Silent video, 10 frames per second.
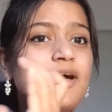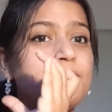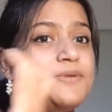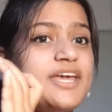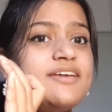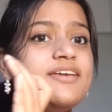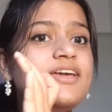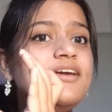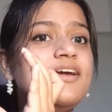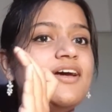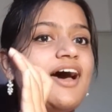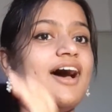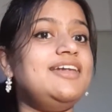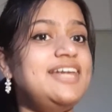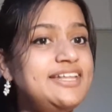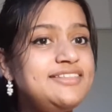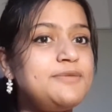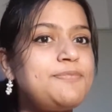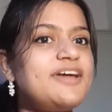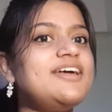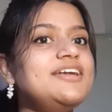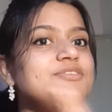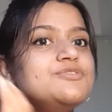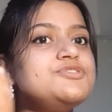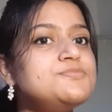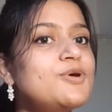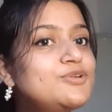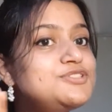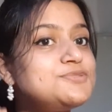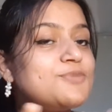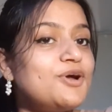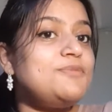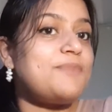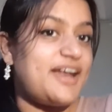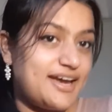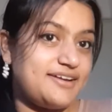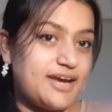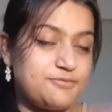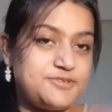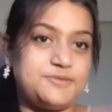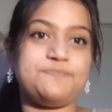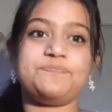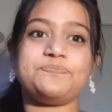breaking a lengthy para into small paragraphs.